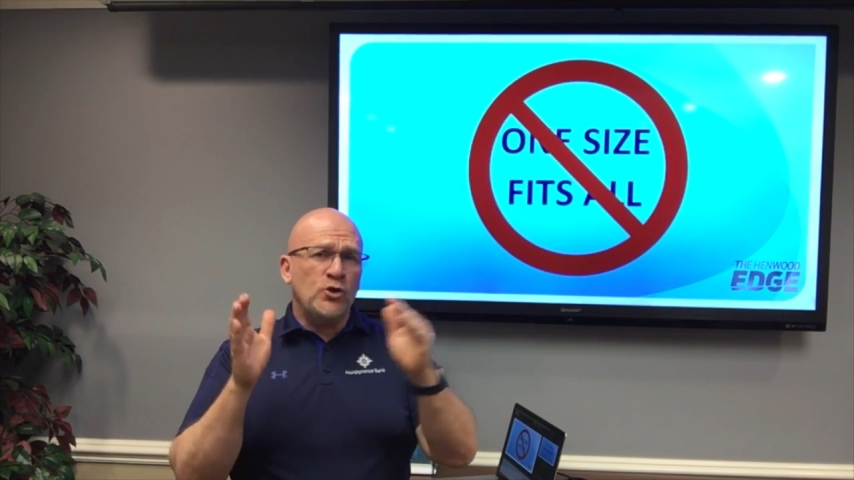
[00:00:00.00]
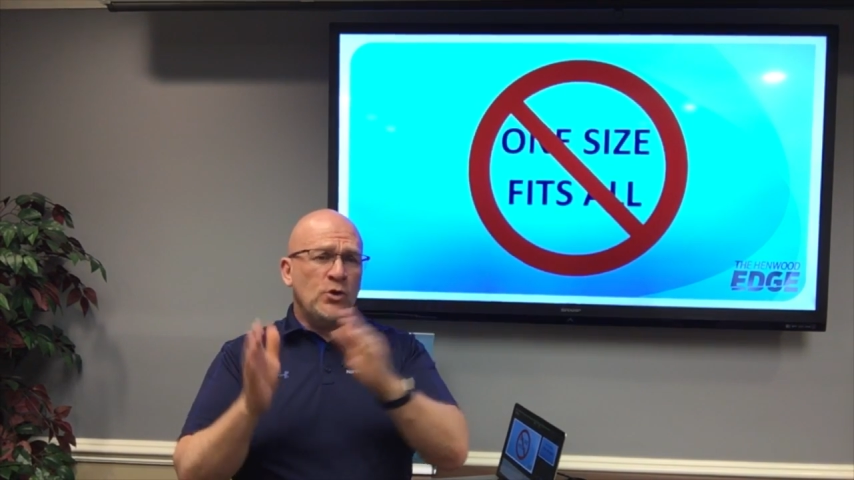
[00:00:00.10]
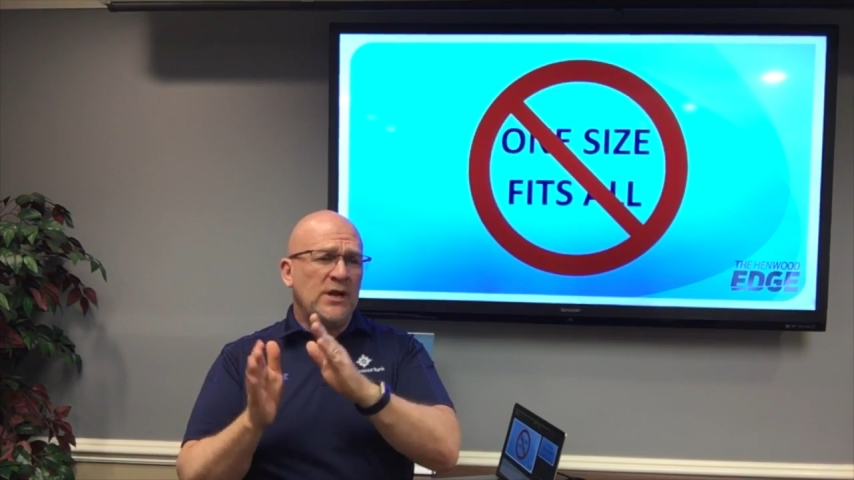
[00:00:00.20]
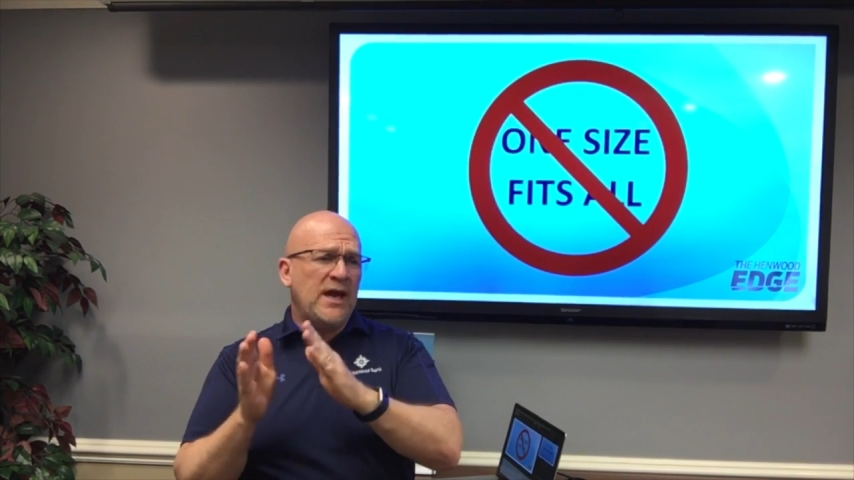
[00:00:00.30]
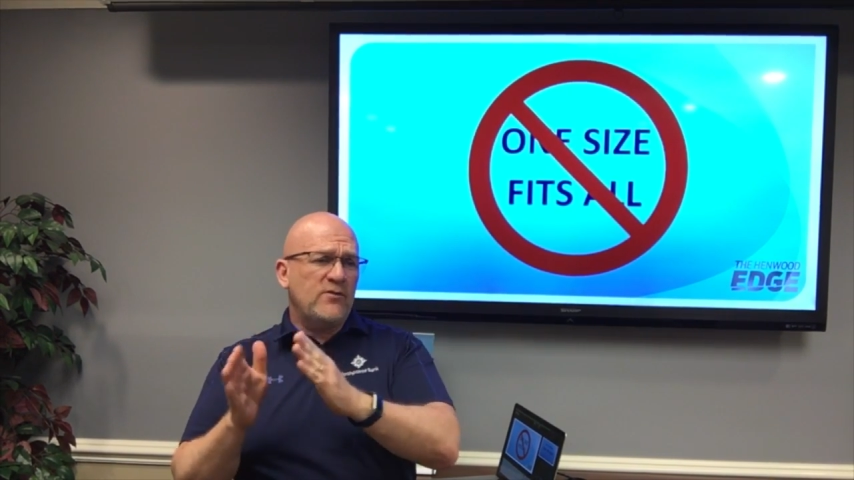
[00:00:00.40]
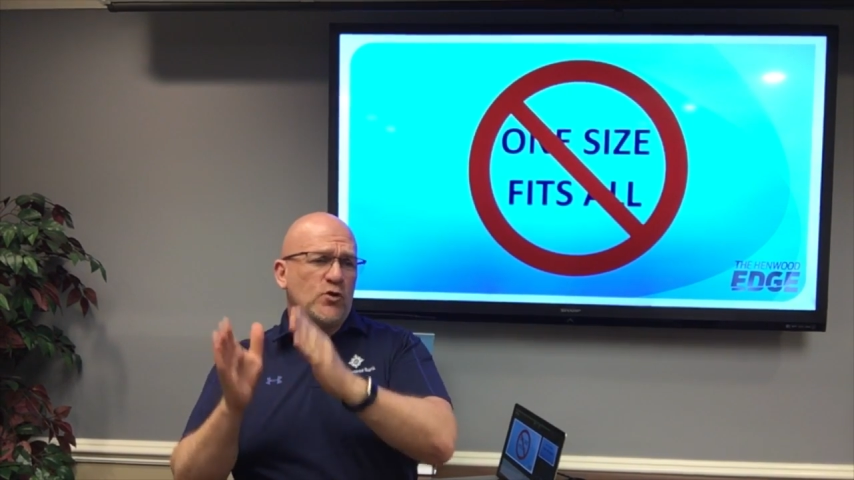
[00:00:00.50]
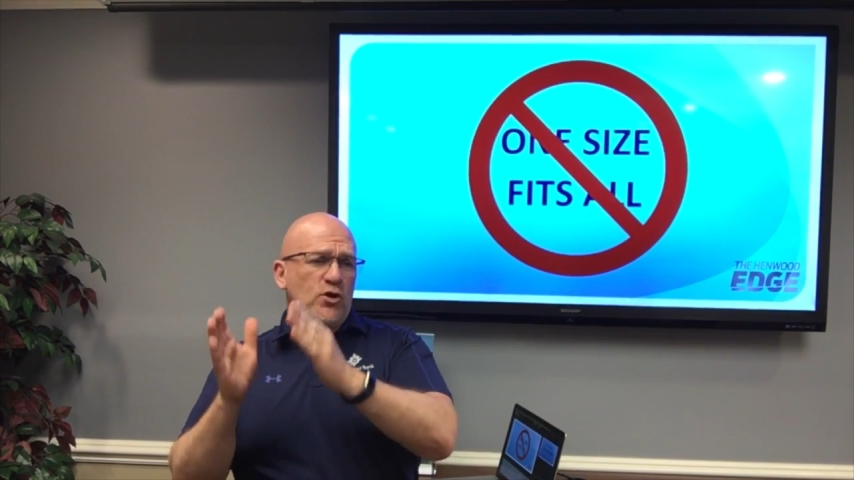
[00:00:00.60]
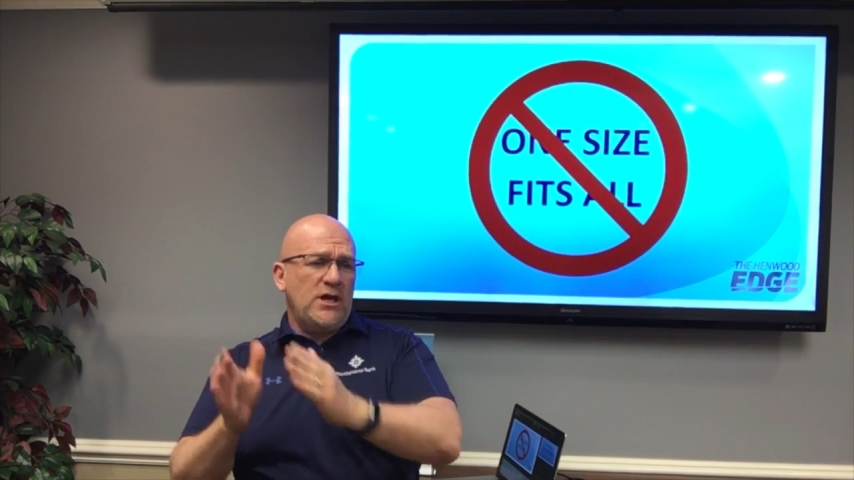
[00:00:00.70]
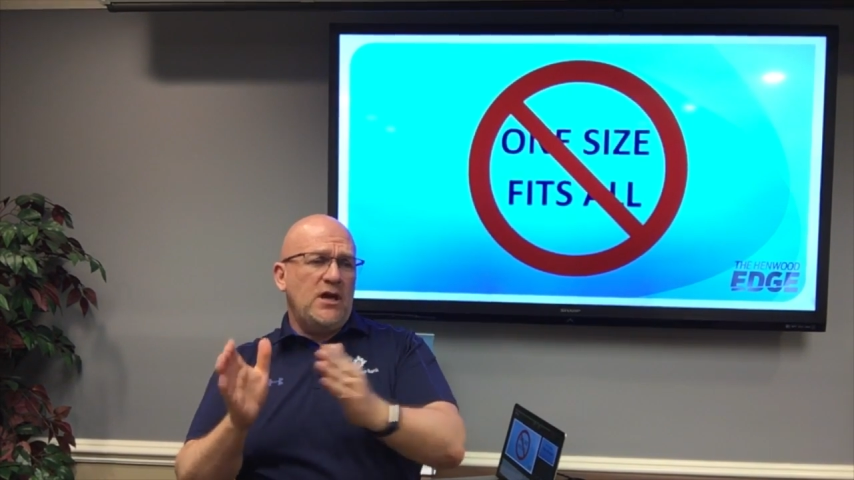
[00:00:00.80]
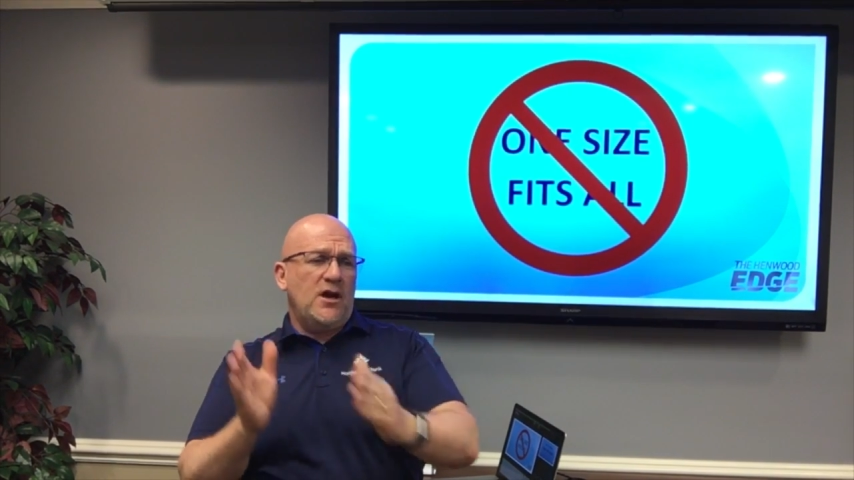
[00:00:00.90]
You can have
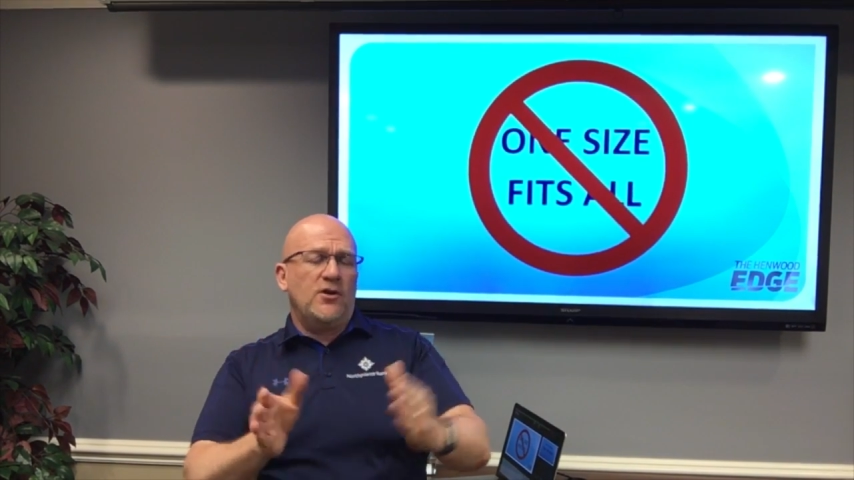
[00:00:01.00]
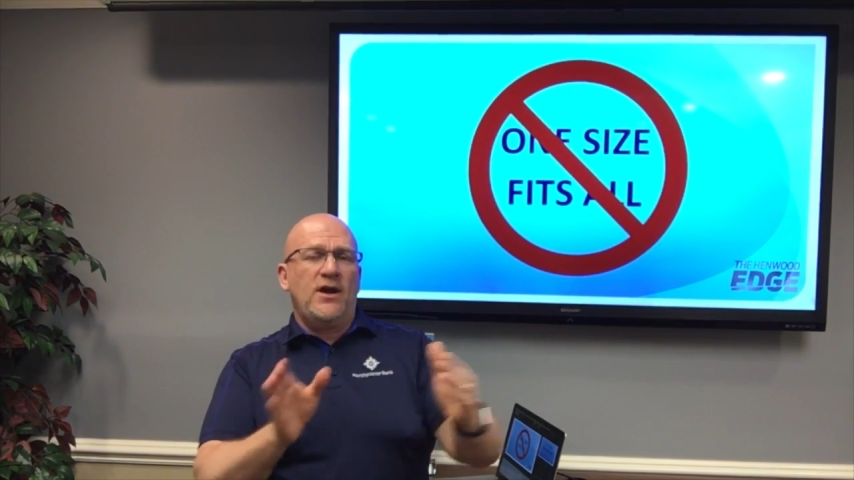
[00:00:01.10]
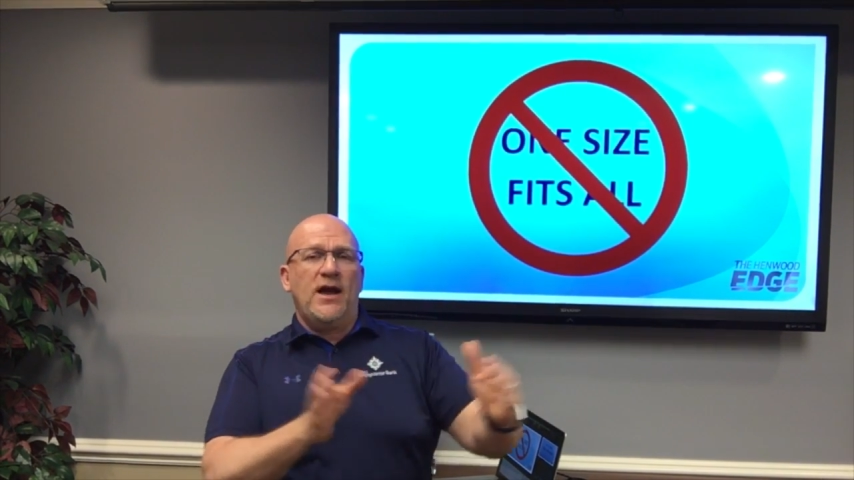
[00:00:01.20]
cookie-cutter